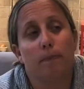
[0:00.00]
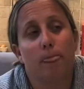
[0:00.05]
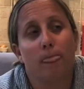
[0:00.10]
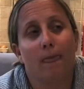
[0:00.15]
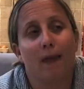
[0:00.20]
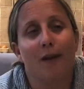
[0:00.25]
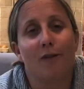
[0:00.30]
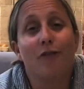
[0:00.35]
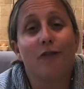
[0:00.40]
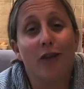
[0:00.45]

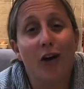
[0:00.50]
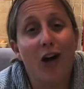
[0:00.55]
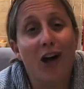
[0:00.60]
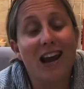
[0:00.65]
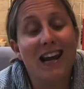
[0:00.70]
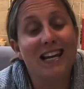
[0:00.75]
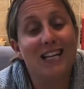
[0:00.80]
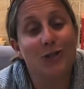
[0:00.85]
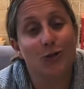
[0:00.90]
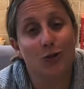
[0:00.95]
I
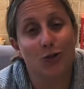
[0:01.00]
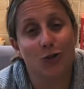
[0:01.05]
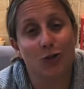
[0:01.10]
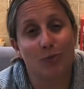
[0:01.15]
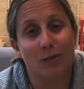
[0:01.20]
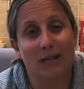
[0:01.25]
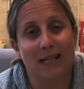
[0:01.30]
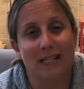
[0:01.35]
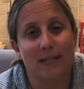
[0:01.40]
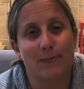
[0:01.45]
finally talked my
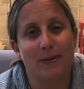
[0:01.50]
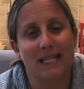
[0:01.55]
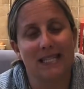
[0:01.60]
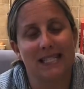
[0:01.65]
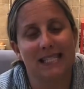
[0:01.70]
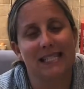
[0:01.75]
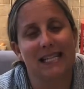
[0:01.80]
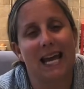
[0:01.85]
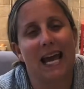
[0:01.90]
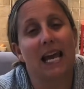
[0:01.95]
husband
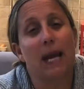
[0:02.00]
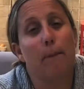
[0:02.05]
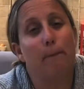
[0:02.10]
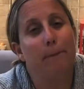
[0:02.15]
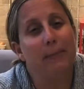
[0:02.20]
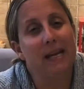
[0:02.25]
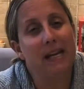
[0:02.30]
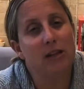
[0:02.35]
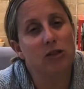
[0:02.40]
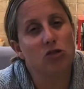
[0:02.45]
into getting a
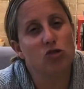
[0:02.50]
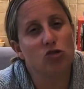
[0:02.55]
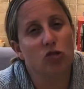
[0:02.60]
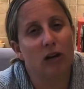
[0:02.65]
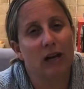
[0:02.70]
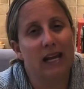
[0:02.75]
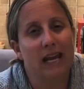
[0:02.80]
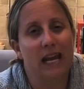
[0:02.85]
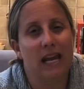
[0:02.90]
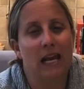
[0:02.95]
beach
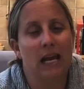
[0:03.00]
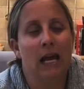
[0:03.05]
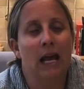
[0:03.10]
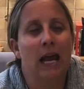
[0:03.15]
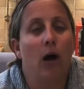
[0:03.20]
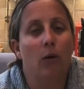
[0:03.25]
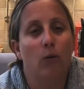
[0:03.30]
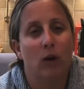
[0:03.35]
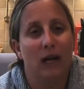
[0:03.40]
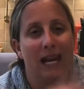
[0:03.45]
trolley. I
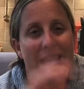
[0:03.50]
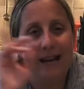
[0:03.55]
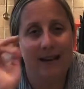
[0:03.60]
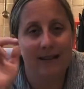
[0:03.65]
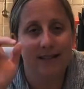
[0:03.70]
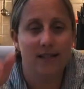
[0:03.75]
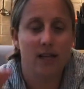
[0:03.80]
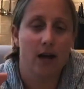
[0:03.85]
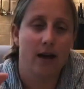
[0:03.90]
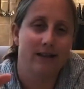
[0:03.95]
will
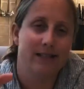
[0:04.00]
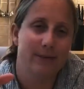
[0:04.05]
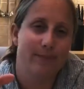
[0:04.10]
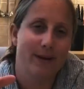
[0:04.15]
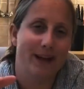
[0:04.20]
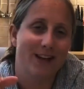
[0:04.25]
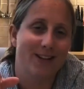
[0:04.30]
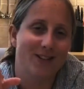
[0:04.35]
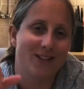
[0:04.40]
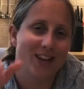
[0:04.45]
insert a
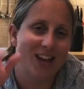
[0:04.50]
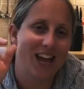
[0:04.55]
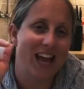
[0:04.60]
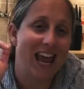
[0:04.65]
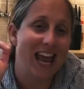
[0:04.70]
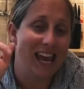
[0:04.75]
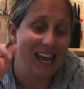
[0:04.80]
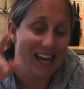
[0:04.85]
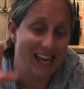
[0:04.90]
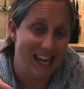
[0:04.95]
picture
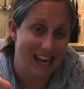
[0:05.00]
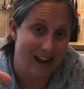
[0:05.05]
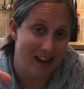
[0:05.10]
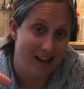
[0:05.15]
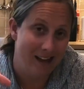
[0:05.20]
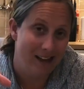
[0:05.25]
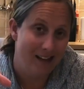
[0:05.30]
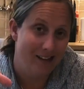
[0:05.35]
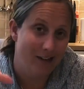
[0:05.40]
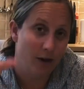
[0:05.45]
here
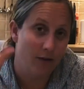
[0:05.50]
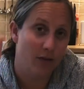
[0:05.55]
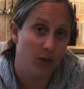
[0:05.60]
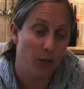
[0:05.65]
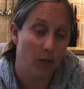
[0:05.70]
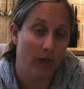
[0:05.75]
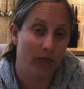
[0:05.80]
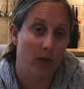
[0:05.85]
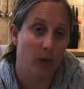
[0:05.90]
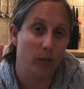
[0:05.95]
of the
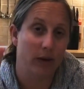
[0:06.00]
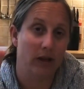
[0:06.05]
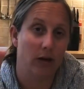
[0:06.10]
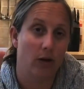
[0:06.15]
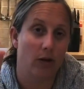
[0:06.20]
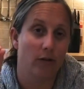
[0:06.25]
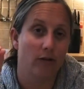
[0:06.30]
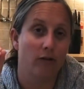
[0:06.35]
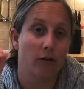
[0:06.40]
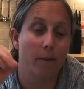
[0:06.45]
one that we
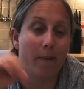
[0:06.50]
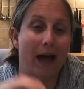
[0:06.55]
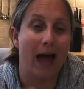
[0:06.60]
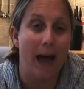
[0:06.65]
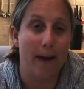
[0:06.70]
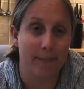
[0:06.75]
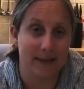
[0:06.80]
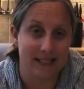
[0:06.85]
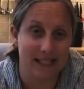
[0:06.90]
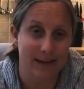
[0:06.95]
got from
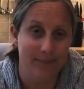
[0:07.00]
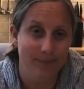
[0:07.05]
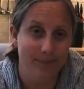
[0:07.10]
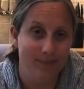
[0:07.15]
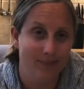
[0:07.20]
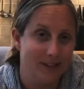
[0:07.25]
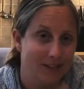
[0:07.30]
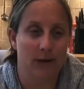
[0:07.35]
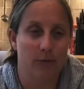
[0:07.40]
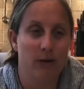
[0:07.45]
Amazon.
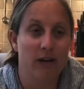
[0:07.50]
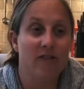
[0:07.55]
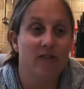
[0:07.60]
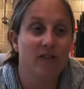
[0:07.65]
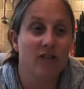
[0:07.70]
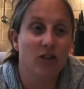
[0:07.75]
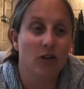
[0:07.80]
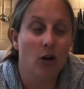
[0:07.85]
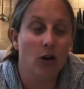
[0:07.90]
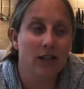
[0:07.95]

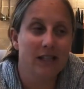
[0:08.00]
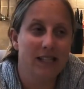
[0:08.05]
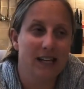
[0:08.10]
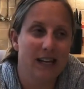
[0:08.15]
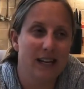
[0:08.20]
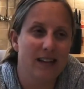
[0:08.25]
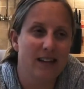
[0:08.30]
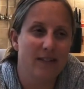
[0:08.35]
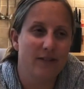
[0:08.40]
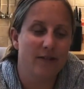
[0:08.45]
We've got
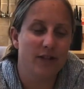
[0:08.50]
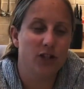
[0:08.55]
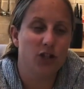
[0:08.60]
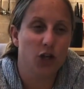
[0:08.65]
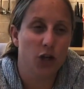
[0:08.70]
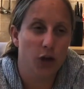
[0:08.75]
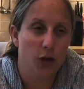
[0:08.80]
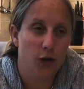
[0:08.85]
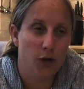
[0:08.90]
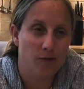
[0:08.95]
it for
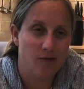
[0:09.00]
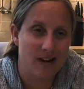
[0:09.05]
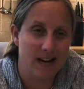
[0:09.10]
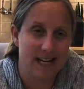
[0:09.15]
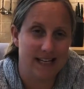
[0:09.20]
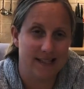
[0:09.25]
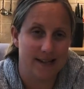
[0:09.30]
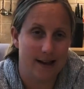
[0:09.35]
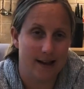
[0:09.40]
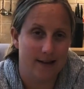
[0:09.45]
2
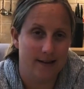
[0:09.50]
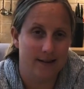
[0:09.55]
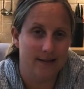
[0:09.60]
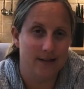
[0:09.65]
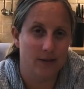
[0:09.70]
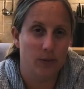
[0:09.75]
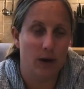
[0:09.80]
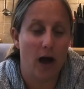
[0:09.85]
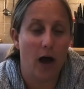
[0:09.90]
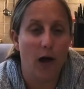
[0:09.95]
reasons.
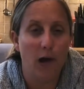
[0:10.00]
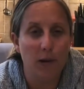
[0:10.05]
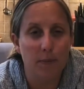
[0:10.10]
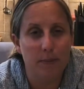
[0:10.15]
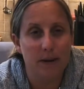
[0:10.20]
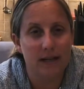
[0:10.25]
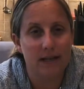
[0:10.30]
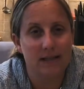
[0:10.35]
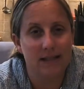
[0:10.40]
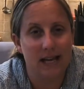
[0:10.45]
We're
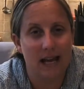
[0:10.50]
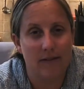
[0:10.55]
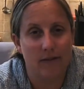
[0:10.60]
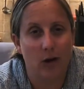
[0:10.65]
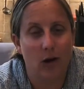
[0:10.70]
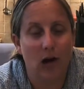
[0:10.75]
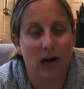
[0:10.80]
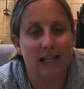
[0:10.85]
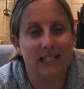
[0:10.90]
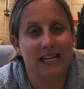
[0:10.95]
hoping to have a
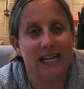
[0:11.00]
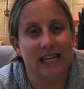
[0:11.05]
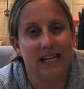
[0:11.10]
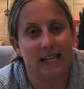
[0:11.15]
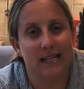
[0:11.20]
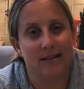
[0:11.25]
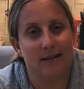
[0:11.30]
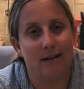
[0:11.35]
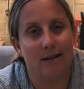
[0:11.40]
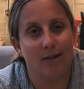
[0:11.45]
holiday in
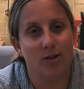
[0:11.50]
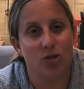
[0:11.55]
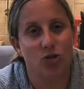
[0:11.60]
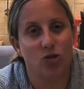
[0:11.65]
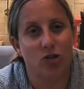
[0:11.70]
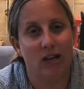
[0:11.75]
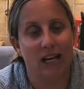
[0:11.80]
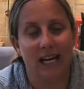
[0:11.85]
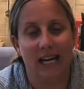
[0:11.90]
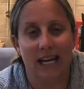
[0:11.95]
this
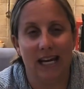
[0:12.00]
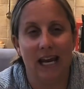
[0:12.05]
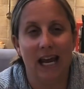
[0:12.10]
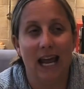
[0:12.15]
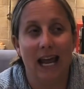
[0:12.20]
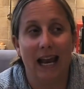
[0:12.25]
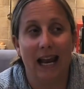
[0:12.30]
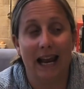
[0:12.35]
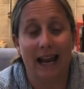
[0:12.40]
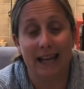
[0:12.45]
country
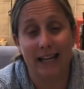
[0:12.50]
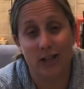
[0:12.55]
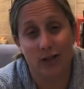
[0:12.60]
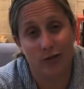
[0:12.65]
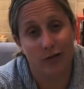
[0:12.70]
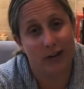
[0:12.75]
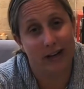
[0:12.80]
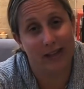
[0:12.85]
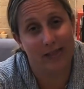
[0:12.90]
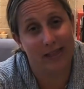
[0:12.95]
later
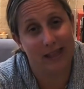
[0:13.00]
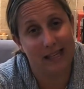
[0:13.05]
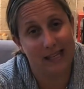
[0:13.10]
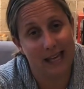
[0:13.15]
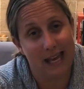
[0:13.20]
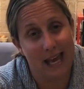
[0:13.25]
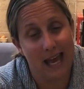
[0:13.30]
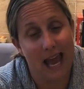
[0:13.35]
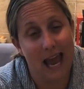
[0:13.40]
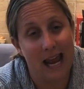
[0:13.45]
on in the
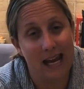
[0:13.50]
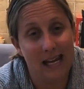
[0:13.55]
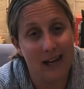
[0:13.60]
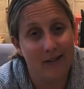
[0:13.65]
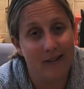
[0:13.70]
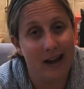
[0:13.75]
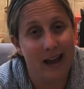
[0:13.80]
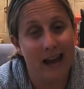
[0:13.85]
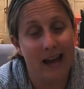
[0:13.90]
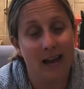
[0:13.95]
year
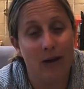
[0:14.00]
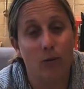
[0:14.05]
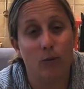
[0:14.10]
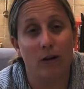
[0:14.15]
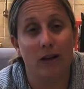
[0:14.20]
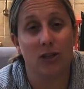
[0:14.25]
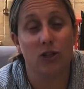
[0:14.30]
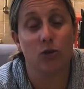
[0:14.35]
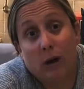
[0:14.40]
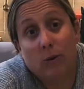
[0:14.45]
anyway,
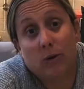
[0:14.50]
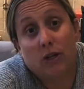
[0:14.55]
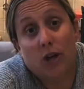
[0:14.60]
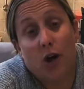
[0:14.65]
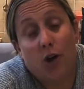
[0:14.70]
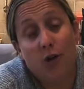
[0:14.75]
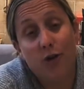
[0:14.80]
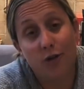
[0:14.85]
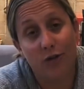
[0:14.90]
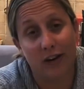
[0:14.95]
which would
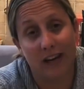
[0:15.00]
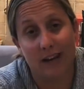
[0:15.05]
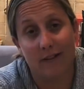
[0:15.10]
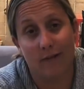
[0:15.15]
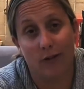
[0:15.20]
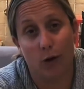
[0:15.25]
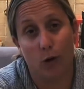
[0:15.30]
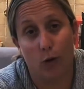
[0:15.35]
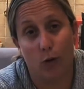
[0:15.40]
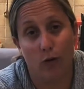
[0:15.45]
hopefully
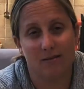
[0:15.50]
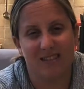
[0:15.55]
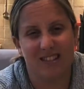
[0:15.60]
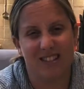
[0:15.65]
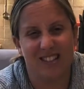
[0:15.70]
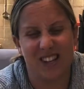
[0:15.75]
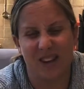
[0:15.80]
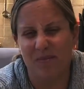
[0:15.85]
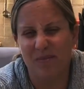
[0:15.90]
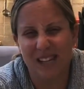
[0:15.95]
involve
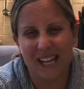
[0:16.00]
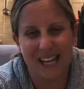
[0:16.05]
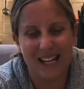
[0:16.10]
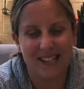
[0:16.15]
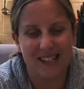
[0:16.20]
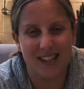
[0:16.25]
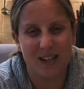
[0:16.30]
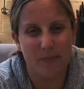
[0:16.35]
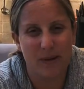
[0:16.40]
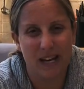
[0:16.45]
some days
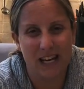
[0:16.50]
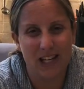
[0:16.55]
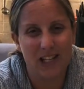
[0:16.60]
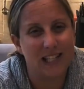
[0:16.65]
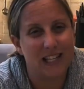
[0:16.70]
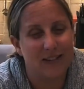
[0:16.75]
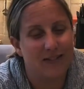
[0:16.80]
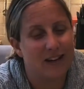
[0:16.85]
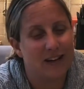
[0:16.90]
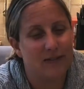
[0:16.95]
at the beach,
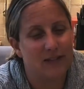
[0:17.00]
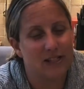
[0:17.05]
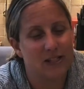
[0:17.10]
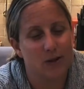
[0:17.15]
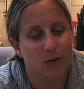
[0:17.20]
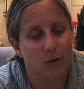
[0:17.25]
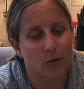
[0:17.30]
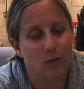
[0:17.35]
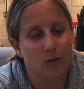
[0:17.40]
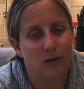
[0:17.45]
even if it's
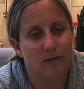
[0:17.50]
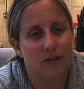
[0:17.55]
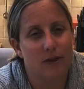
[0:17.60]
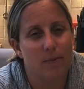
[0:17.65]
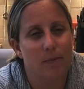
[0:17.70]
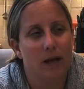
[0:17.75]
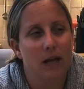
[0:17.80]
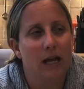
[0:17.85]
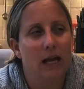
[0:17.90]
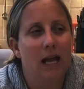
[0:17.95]
not all of them.
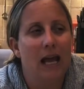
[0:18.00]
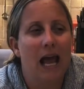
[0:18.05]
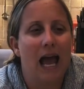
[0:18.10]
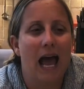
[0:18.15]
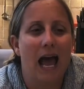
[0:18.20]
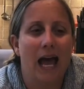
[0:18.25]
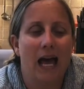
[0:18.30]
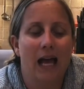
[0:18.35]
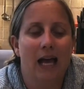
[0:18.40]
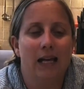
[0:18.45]

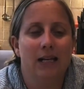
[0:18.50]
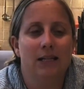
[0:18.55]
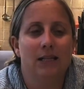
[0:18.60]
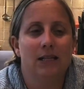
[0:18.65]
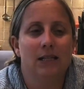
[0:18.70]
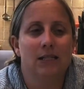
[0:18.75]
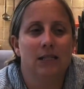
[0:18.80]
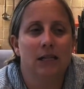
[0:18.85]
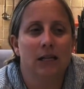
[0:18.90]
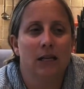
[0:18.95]

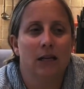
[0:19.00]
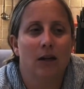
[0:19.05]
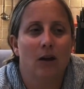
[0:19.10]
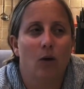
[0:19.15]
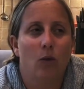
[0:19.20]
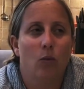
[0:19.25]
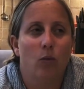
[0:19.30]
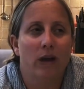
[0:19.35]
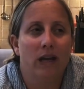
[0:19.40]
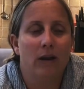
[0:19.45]
And
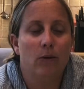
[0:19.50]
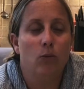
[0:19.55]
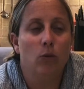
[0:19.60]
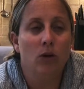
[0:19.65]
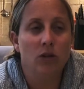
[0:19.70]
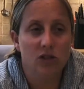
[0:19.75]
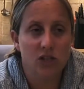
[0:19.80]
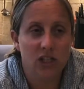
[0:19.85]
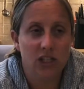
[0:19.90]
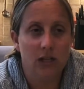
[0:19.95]
we want
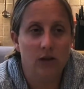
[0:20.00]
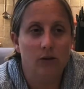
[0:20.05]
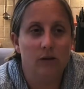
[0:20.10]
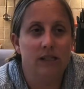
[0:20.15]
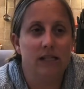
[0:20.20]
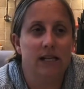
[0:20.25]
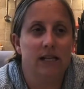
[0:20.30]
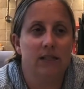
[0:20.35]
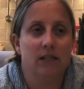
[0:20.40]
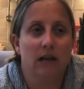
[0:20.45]
to use
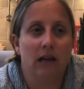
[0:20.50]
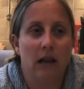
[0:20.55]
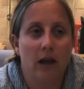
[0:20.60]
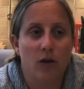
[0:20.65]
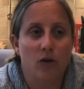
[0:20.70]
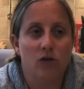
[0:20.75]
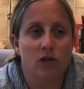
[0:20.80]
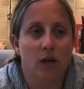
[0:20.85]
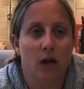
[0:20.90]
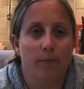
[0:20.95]
it to
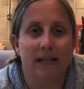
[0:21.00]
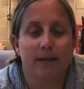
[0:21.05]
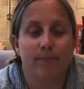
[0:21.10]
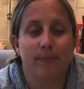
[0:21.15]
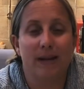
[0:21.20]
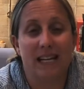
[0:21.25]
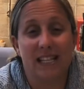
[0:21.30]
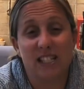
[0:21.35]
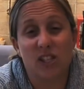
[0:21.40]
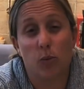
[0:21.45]
load up
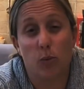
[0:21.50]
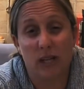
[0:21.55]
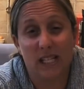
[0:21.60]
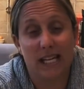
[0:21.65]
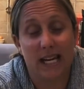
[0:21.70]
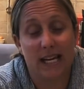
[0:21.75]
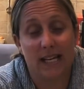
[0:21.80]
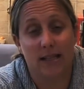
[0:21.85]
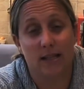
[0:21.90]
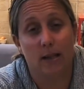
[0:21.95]
bits that we
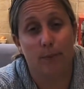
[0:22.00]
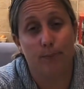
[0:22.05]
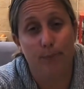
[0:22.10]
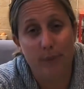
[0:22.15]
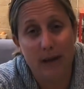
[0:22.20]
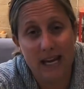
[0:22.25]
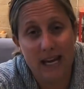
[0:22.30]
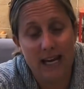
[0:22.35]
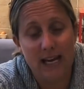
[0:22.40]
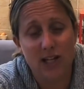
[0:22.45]
take to the
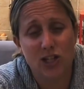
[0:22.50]
beach.